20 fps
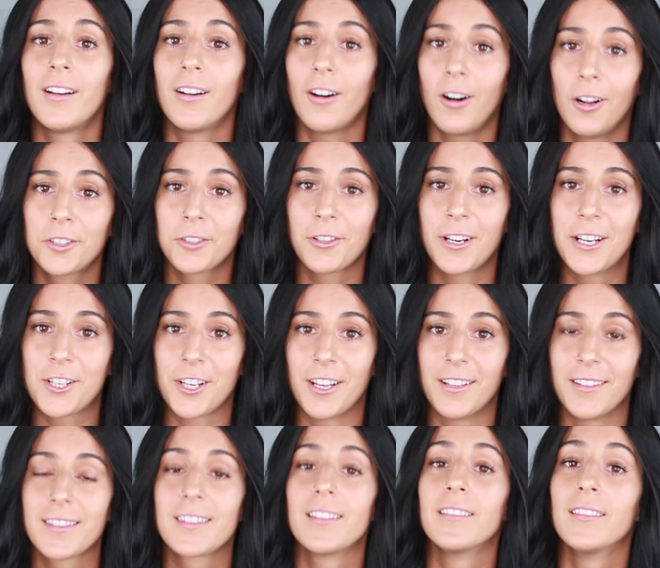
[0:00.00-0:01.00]

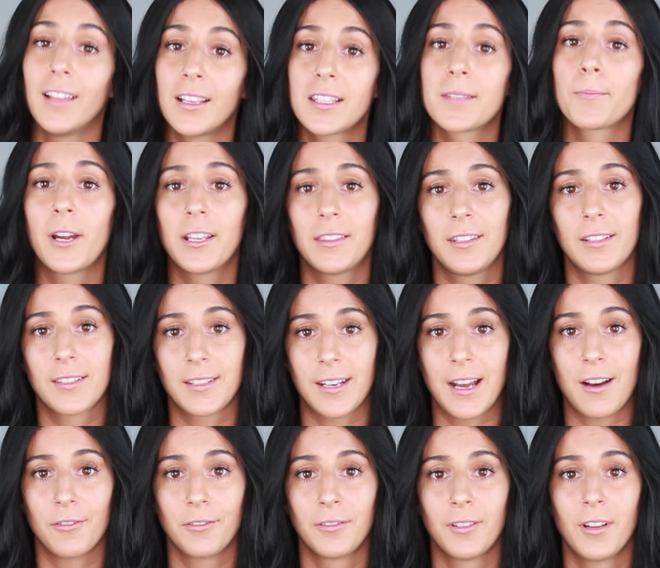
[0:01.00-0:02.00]
Alterations. Let's break this
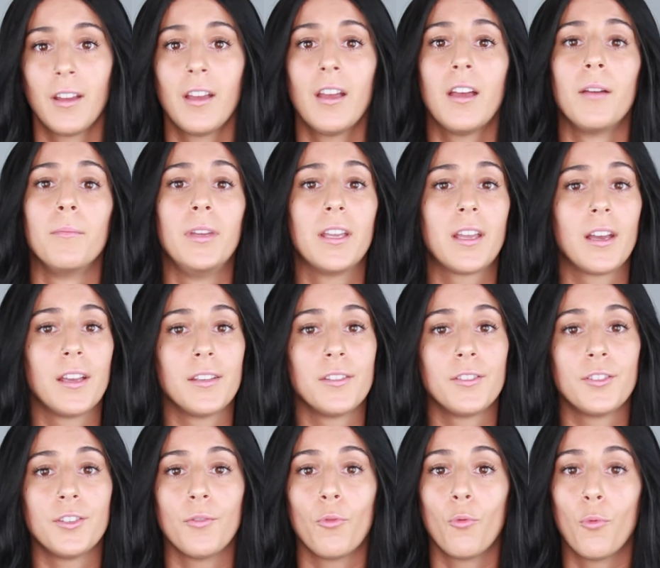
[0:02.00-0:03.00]
down,
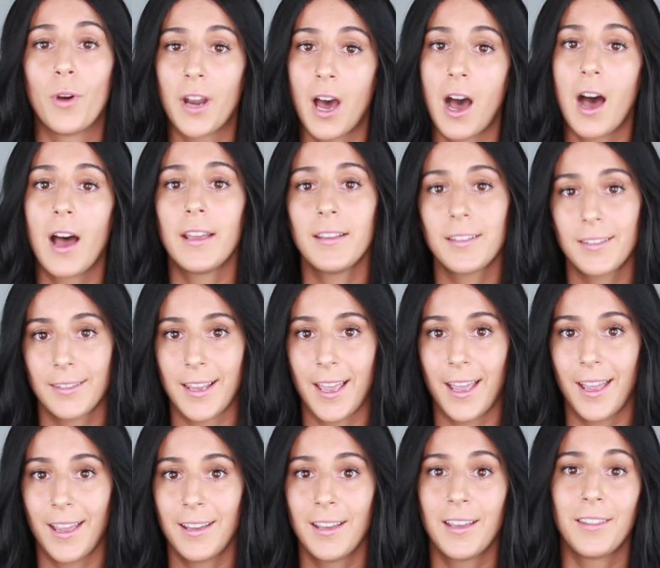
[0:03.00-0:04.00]
because when I
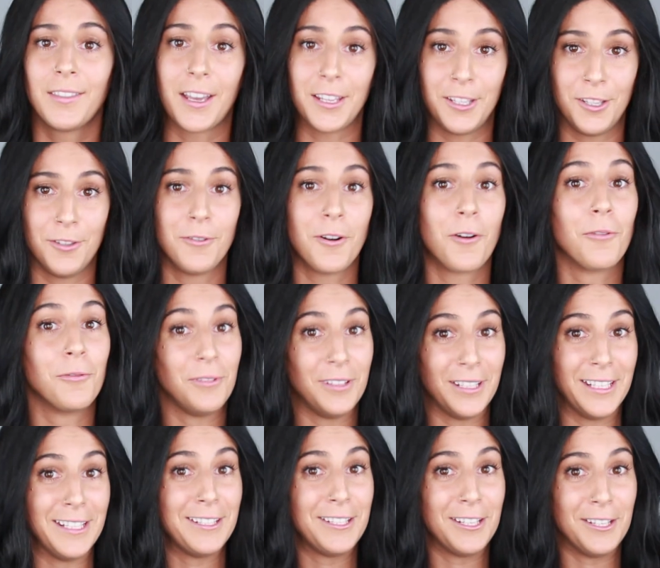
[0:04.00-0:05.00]
say that you don't
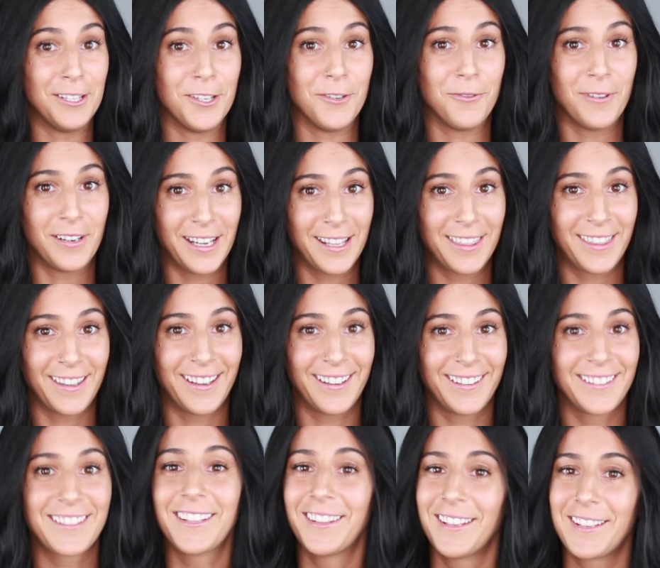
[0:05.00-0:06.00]
need to do
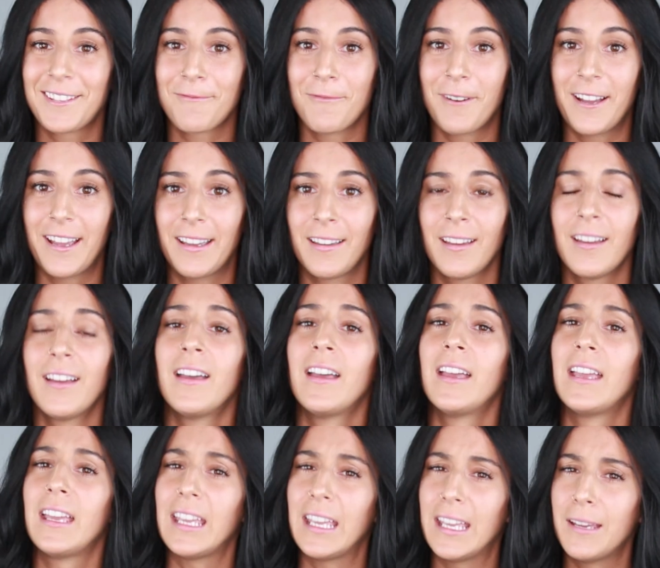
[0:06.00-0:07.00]
anything to this wig,
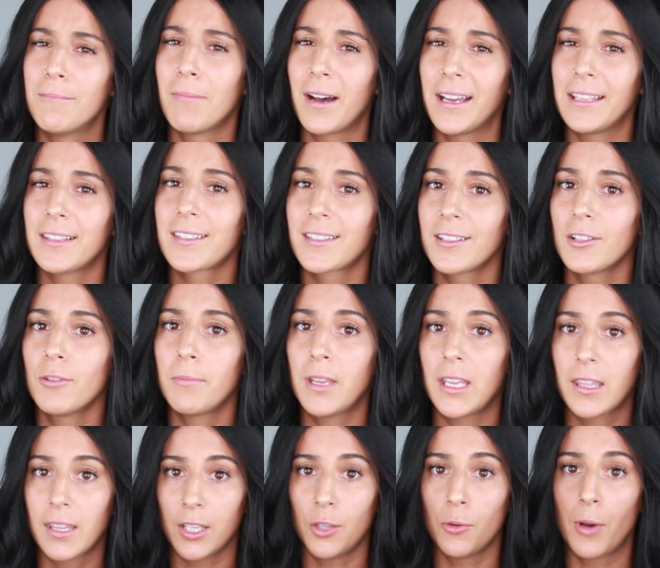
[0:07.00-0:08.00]
it might still
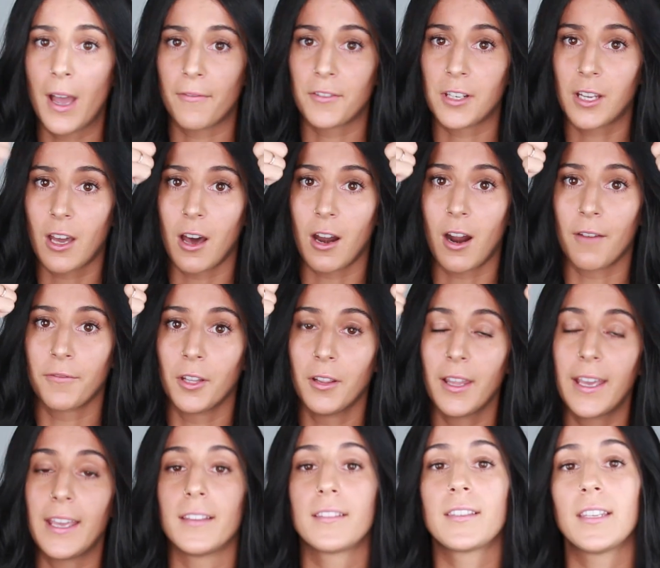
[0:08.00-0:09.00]
mean that you have to cut off the
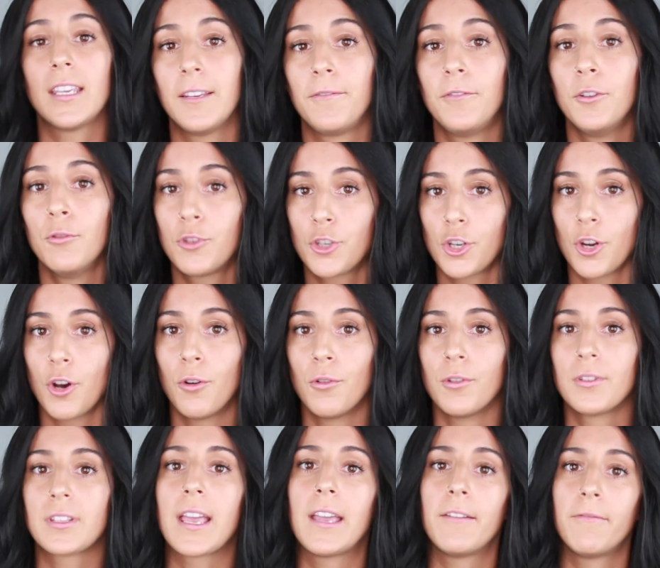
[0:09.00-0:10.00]
lace if you
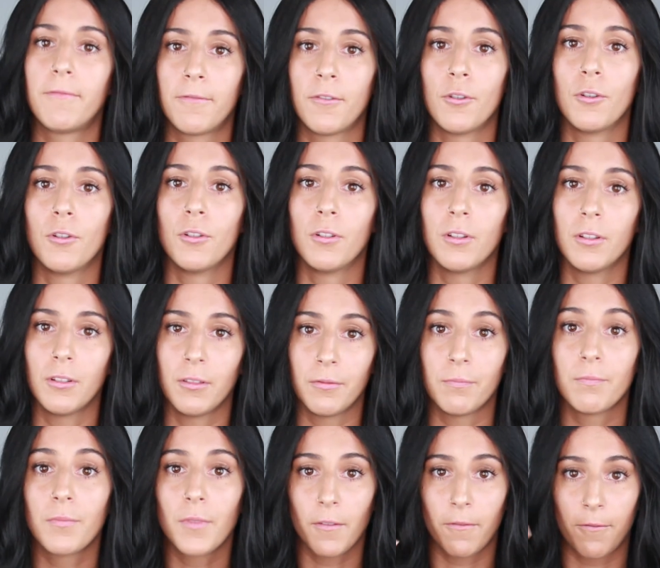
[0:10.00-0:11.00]
chose a full
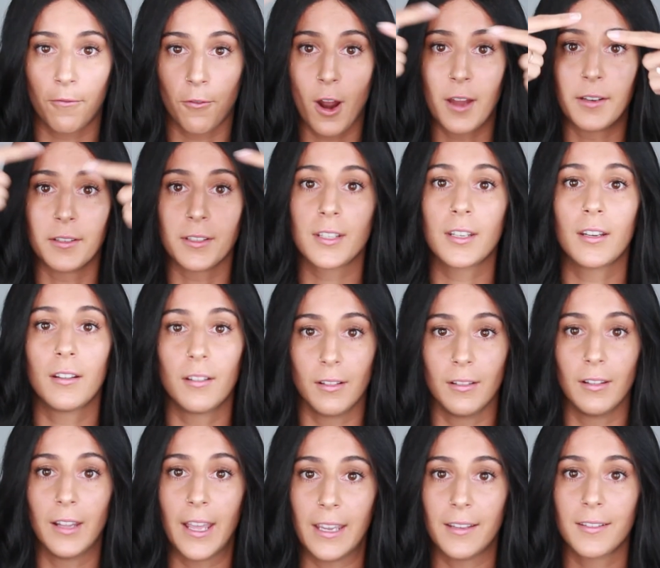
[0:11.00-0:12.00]
front
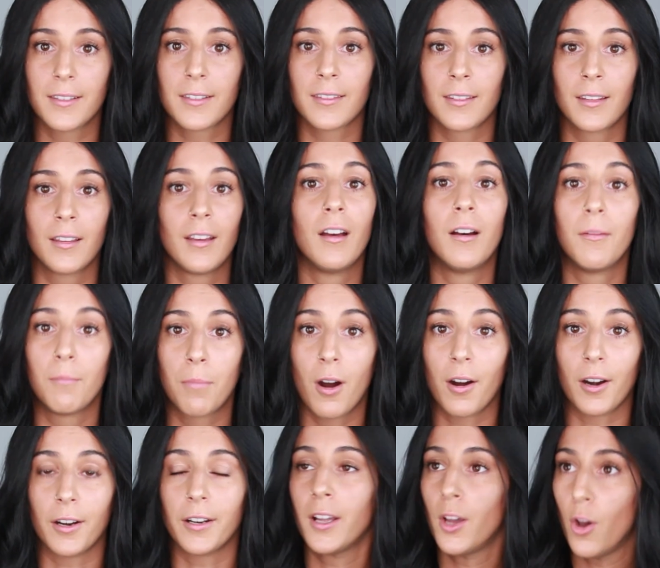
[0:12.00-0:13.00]
lace
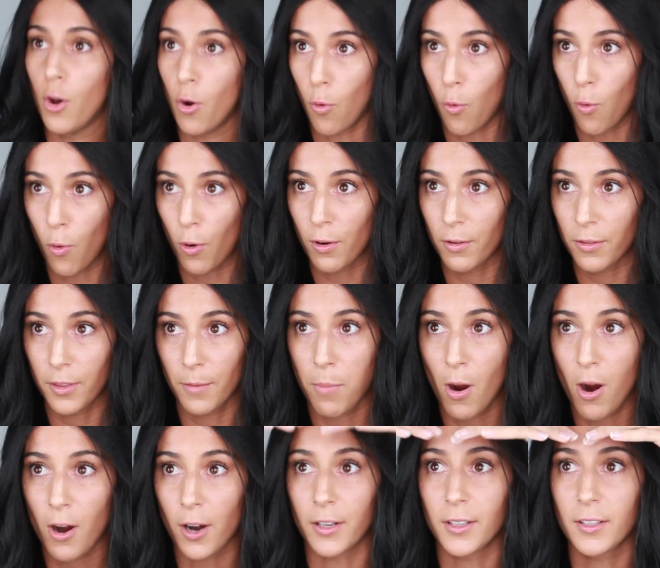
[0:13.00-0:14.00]
part, or the
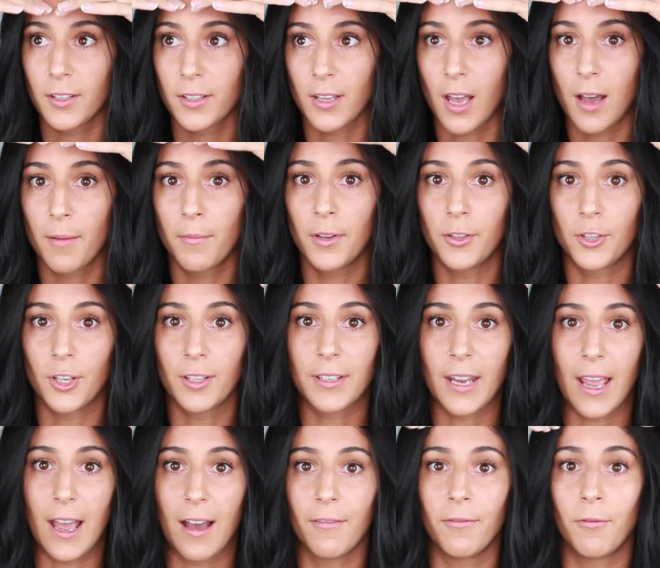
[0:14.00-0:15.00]
part. Some just
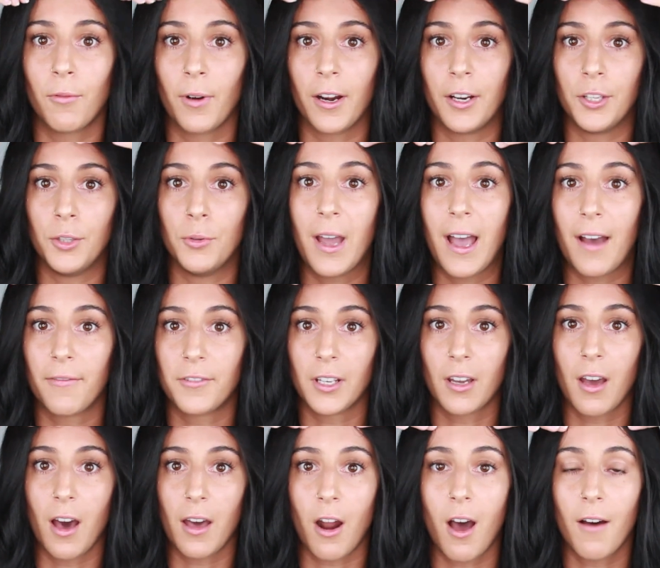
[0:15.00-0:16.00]
have where you have to
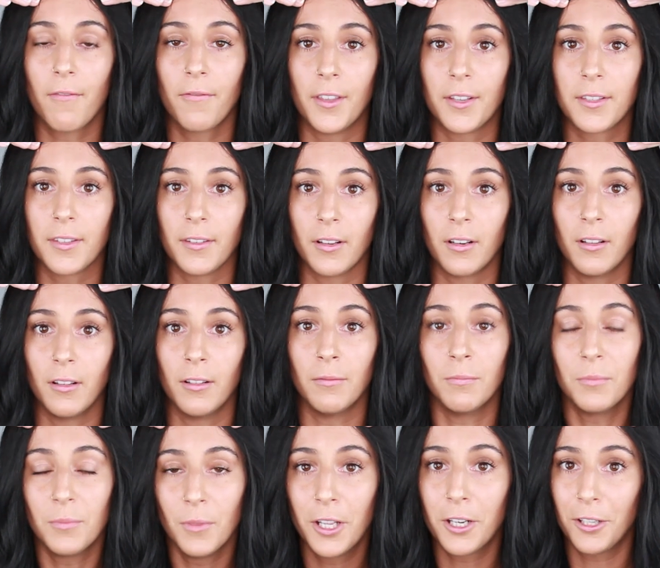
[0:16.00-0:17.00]
cut off this little
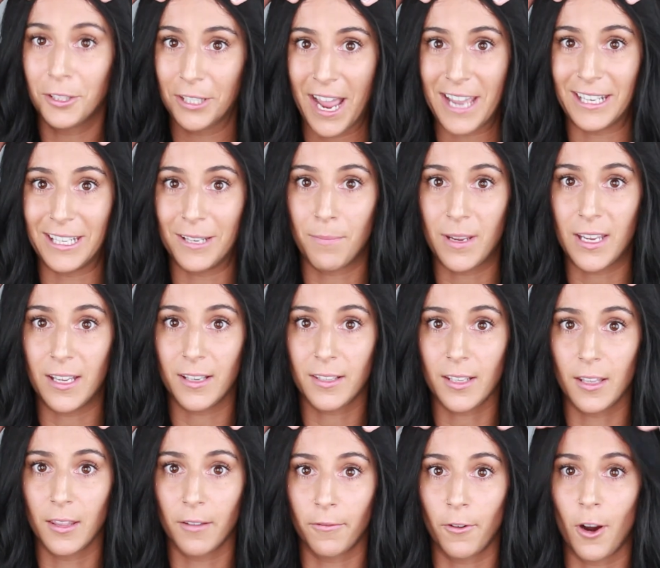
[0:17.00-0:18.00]
tiny piece
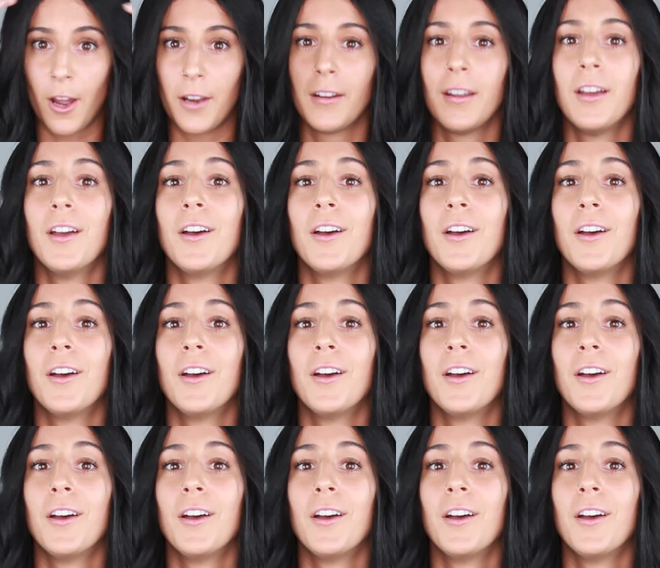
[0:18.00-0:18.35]
in the front.